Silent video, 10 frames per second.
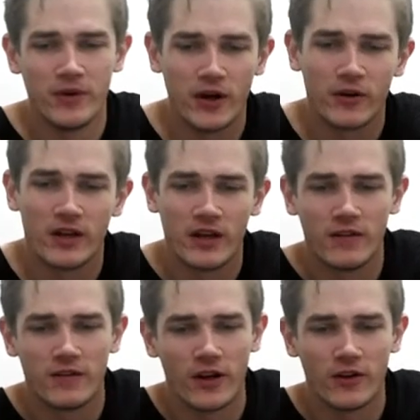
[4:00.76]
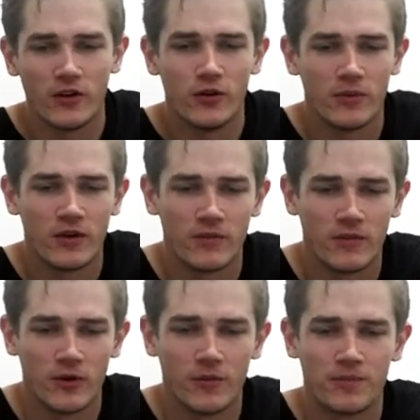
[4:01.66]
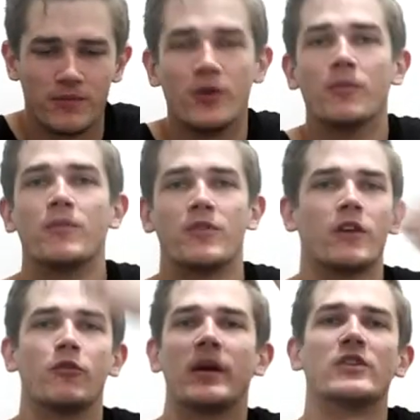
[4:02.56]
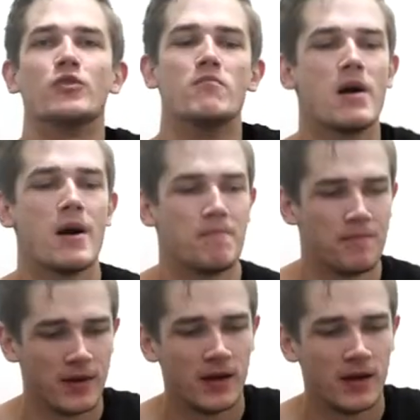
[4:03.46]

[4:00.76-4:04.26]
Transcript: young kids telling you that your stuff about your mum.